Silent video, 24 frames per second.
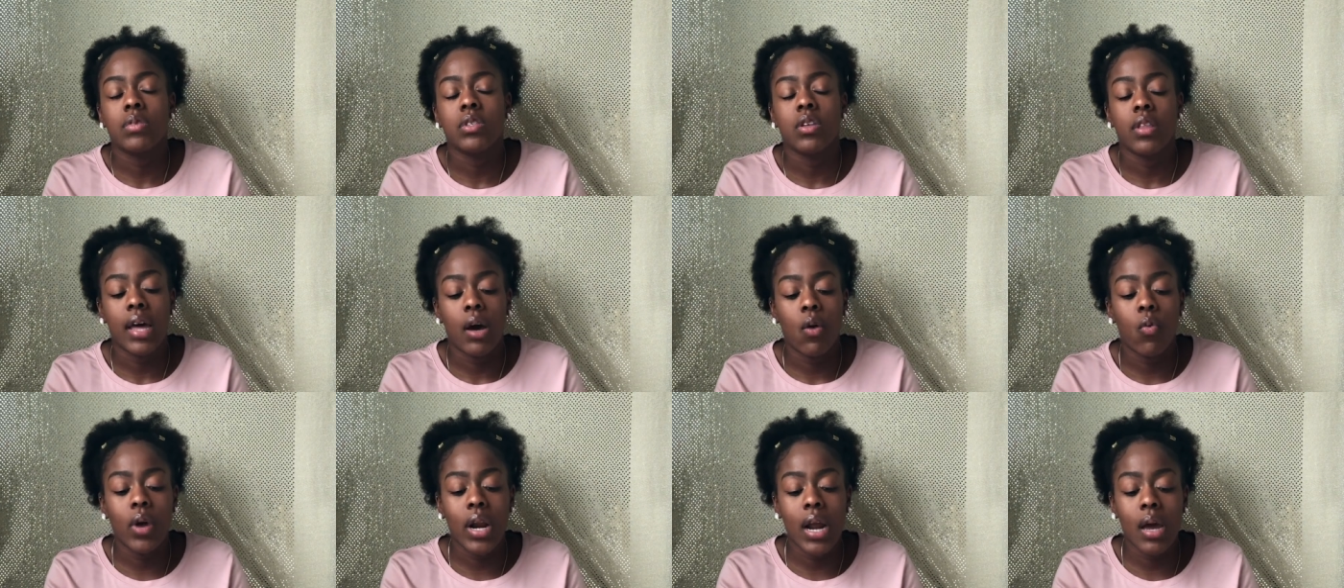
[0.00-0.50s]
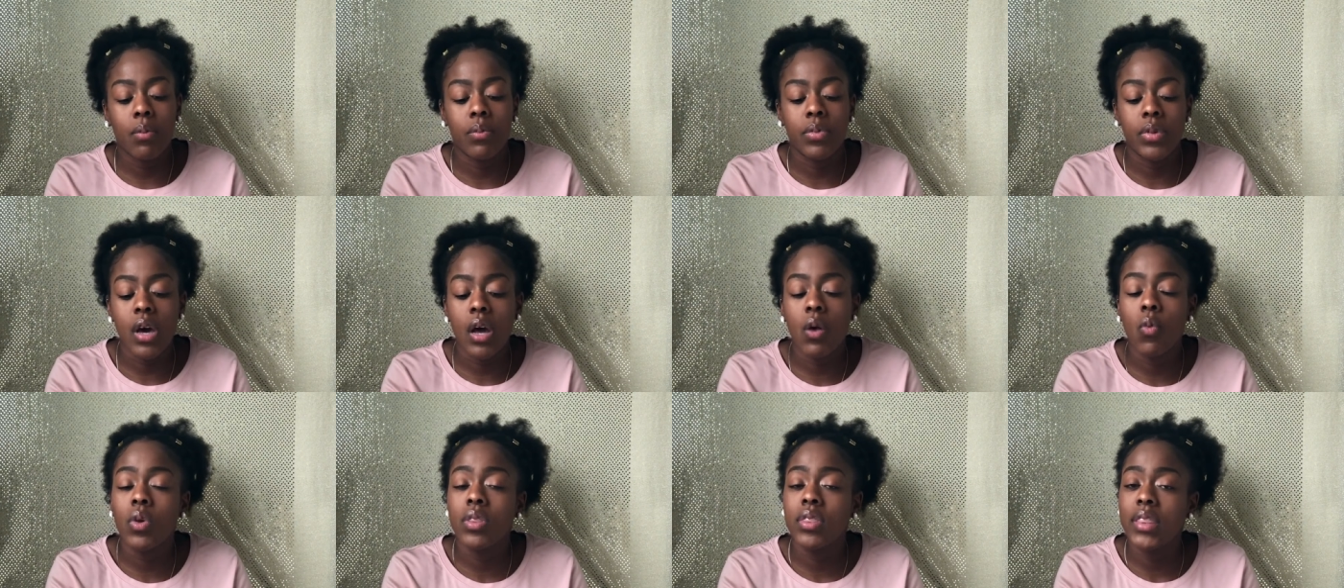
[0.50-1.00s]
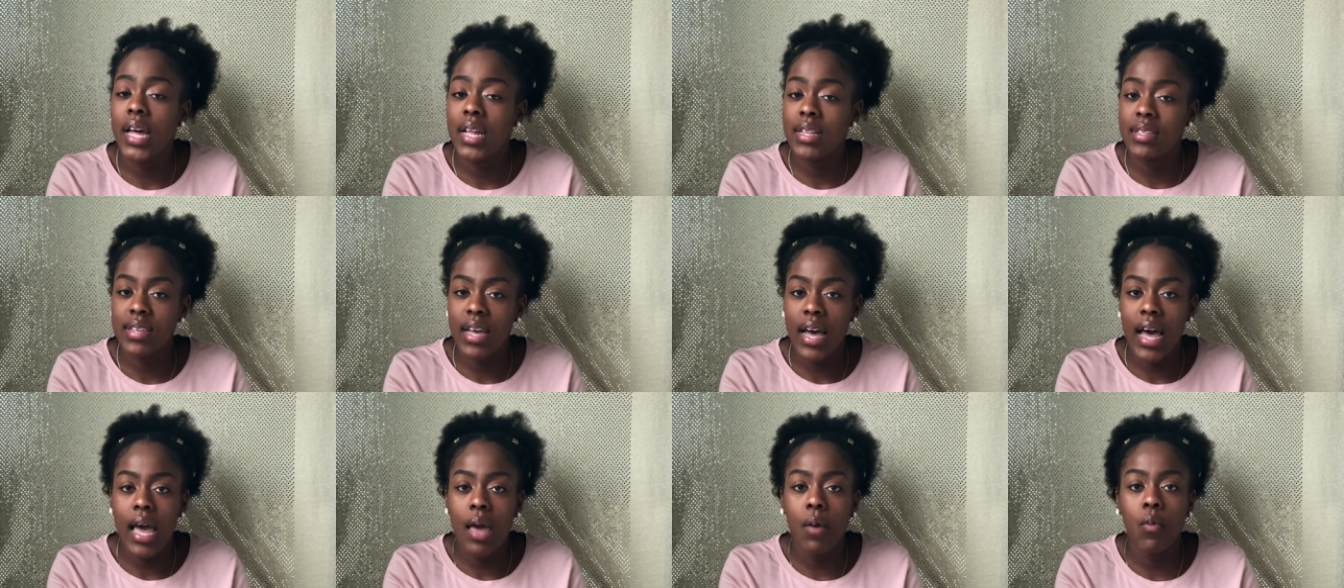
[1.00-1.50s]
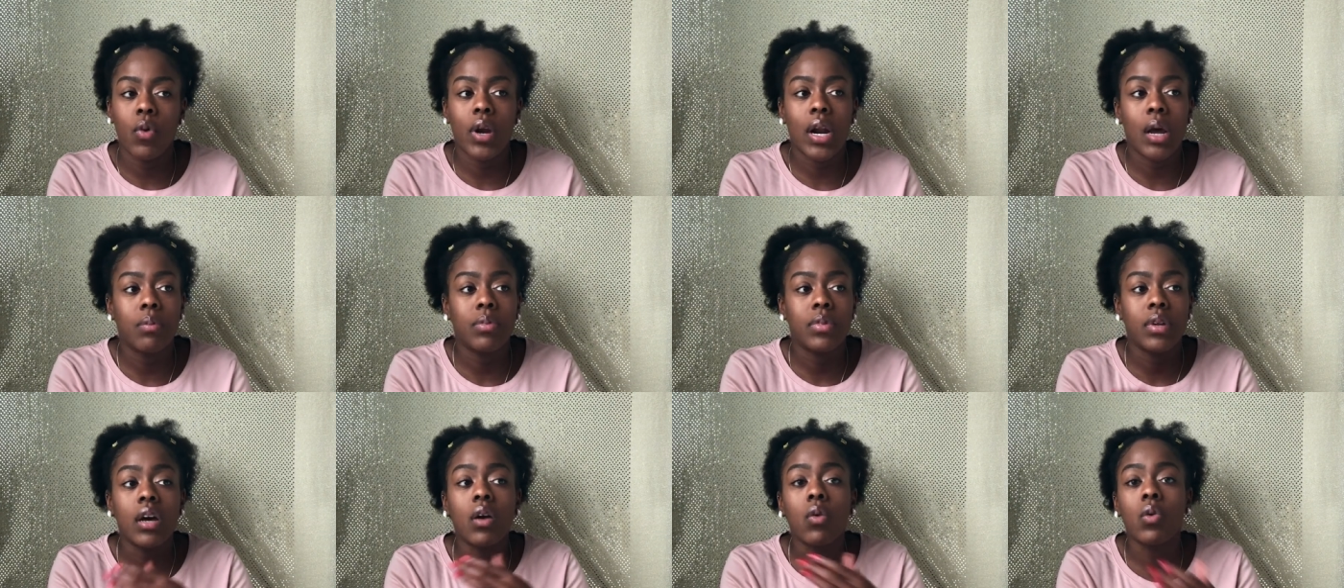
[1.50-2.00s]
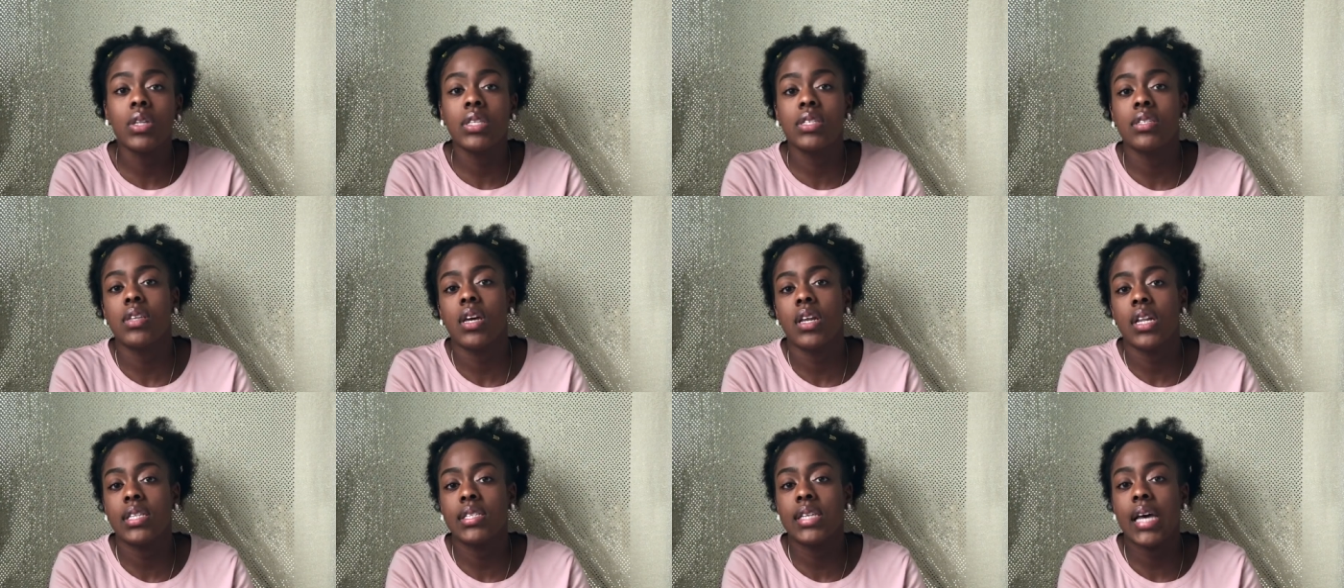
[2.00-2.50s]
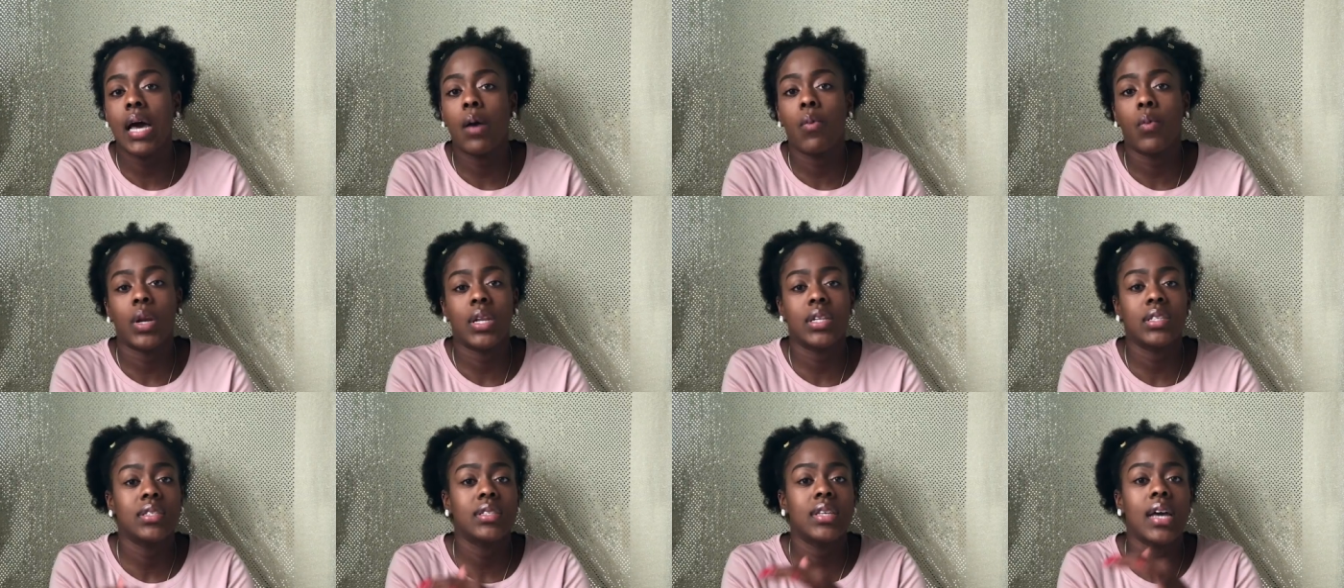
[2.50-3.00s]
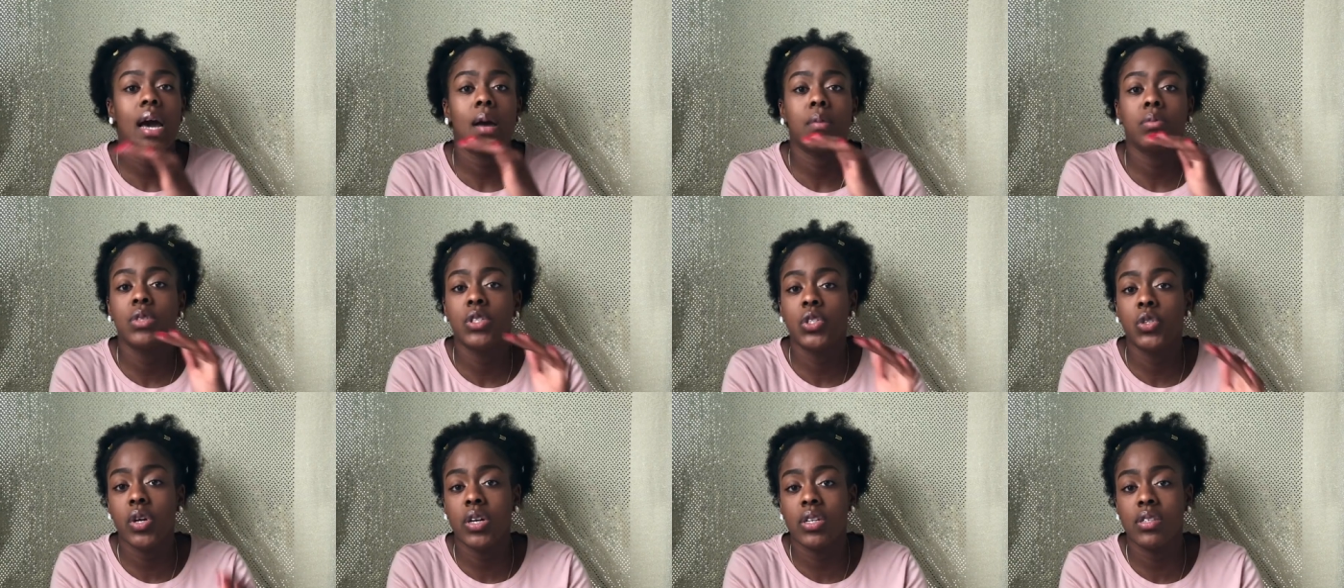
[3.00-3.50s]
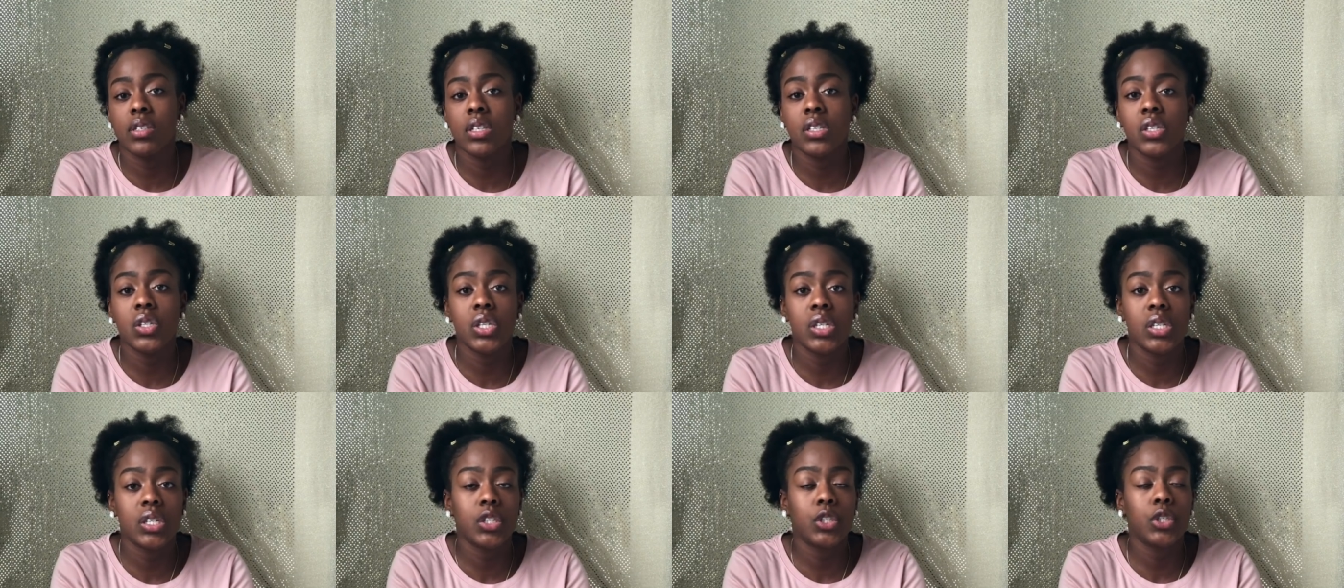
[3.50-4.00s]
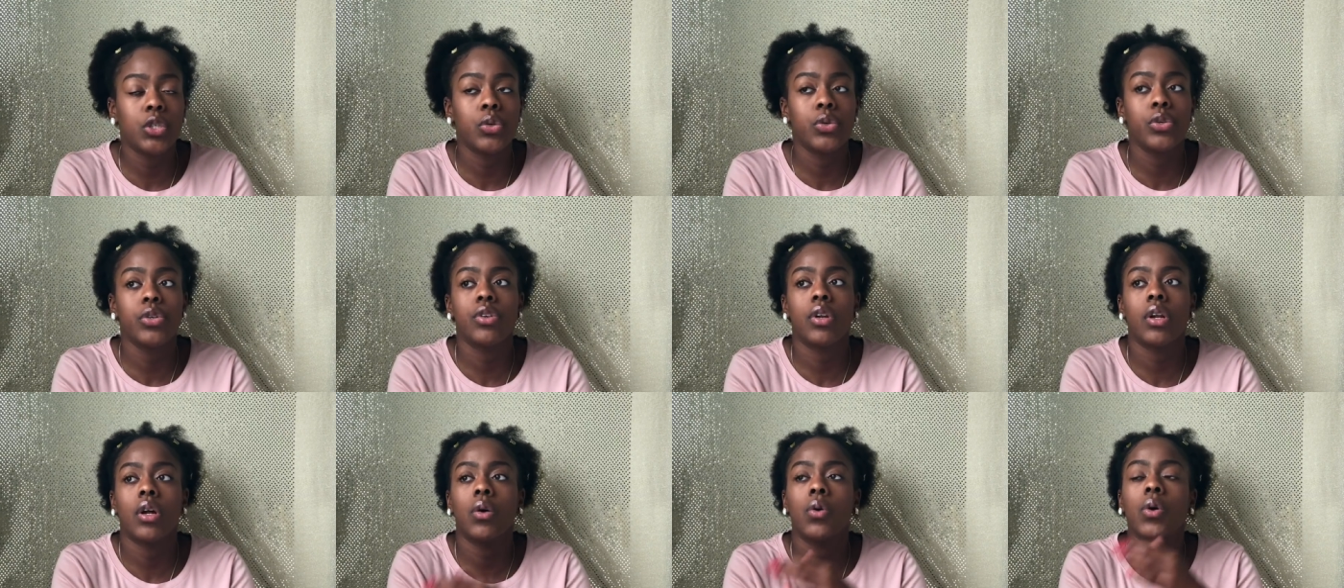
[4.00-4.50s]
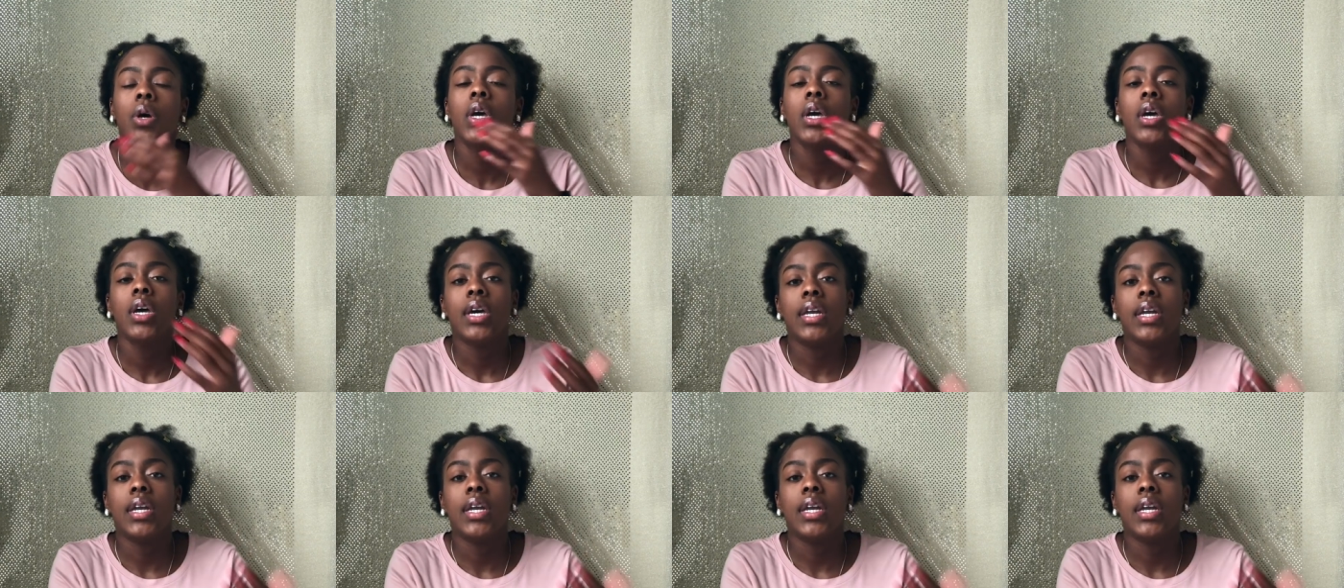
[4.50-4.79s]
So that when I'm done with that time, when I'm done with study time, when it's time to transition to, you know,